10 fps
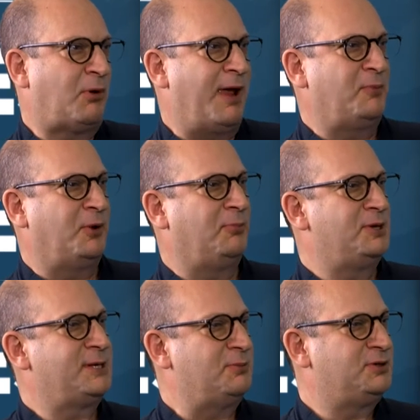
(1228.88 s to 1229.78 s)
brand world,
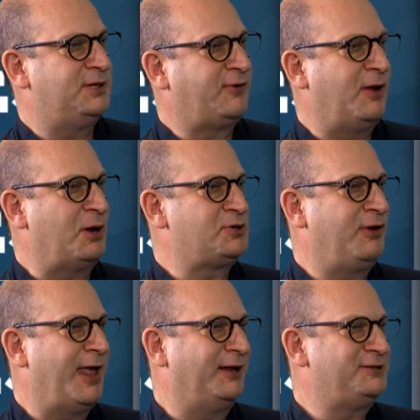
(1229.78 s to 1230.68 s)
perception is very much
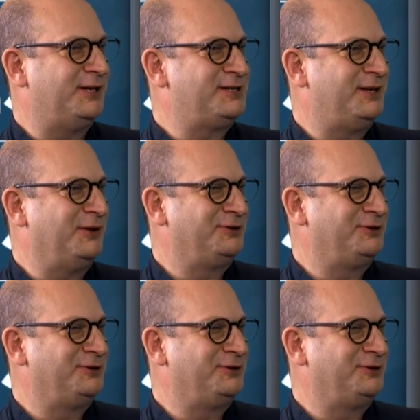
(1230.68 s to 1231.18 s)
reality, isn't it?